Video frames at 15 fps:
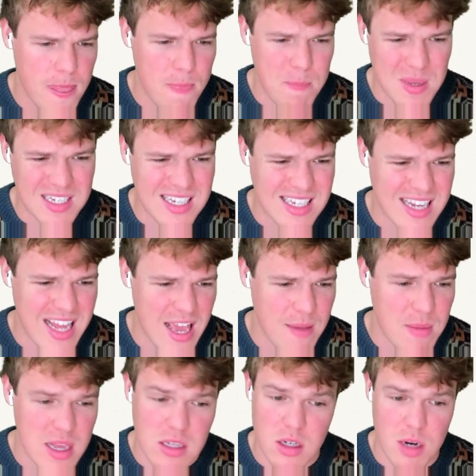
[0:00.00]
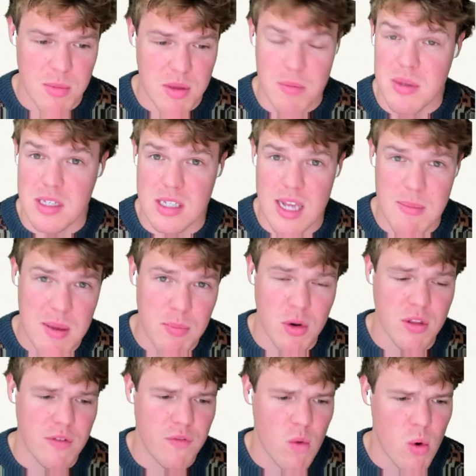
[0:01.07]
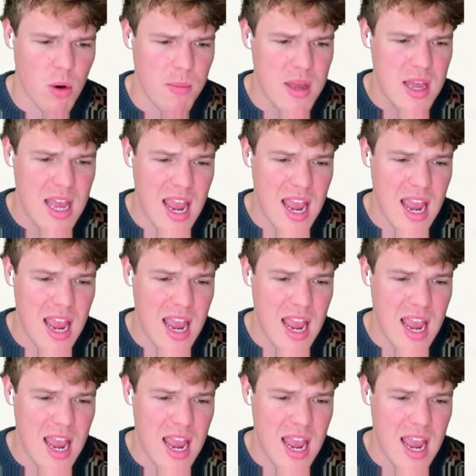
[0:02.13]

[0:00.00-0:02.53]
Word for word: Business name is going to be the business name input in the form.